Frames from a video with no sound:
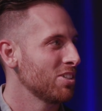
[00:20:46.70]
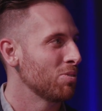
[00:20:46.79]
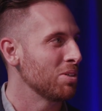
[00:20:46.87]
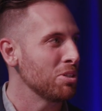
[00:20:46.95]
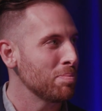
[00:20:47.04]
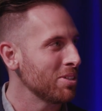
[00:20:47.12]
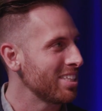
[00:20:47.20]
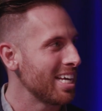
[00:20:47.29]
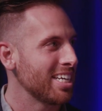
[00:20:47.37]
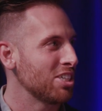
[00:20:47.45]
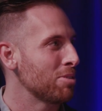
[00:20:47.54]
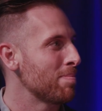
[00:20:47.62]
When you put that
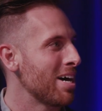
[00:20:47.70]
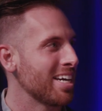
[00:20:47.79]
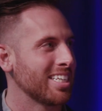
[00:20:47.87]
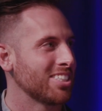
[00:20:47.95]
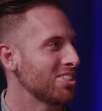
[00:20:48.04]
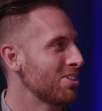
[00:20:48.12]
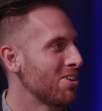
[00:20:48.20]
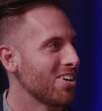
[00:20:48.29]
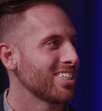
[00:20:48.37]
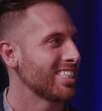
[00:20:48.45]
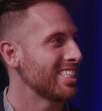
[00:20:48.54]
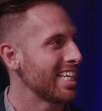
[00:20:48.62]
in your mind, it's so
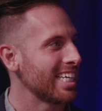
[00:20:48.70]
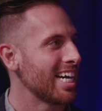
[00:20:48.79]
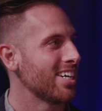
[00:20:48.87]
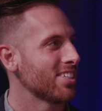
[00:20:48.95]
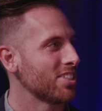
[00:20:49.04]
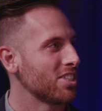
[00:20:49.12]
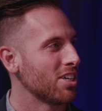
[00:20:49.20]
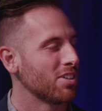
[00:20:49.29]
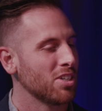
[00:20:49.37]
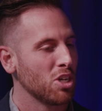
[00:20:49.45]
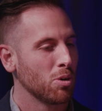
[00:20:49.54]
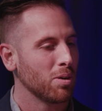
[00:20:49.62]
hard to take out. So
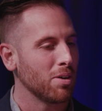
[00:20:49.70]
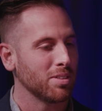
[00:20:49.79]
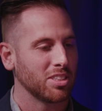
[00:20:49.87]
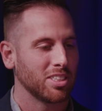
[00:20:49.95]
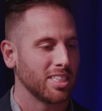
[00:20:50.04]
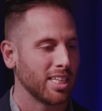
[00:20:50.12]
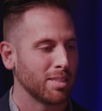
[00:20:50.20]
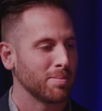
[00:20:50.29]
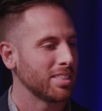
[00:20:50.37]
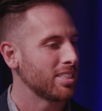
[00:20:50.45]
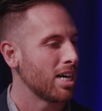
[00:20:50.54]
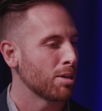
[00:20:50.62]
we always tell them
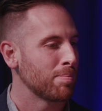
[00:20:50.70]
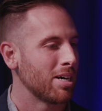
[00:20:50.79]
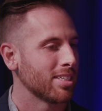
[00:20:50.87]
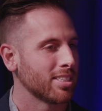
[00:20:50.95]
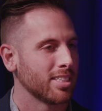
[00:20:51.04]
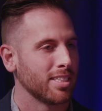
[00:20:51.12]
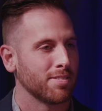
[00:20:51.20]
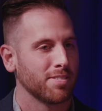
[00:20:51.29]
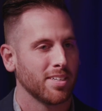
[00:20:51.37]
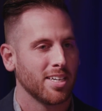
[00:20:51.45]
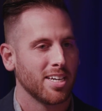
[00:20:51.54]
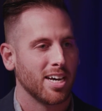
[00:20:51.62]
to talk positive.
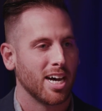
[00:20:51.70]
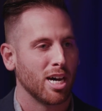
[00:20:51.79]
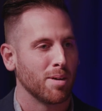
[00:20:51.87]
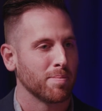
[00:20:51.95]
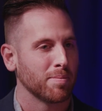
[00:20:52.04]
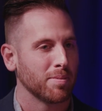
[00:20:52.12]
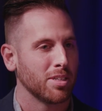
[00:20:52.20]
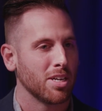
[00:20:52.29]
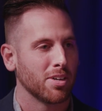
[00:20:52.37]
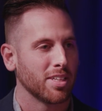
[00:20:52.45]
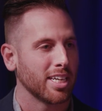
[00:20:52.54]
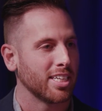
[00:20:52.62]
You
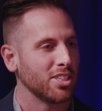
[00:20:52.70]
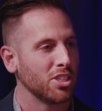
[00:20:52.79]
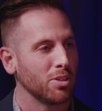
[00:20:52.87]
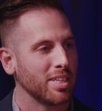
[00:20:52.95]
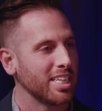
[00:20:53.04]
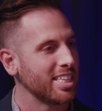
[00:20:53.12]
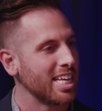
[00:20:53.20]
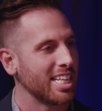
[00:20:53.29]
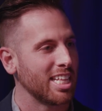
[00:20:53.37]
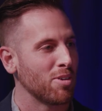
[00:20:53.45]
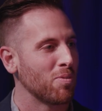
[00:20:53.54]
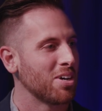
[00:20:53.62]
know, they can do anything
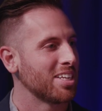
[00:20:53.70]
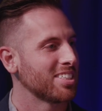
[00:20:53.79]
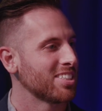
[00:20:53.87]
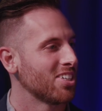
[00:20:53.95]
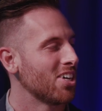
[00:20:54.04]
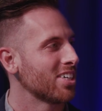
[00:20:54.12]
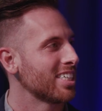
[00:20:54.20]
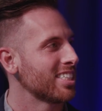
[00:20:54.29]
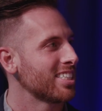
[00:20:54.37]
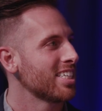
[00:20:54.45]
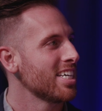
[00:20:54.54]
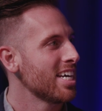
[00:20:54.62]
they want as long
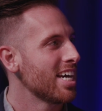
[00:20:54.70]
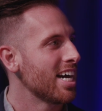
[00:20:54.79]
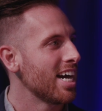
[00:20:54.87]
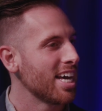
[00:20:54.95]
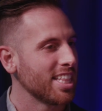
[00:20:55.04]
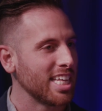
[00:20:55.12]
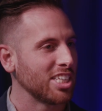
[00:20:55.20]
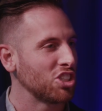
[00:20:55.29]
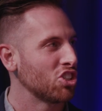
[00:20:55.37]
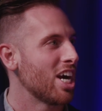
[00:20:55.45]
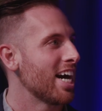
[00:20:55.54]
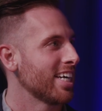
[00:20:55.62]
as they
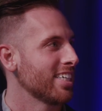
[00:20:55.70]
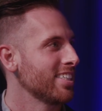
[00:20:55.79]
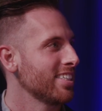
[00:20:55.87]
try.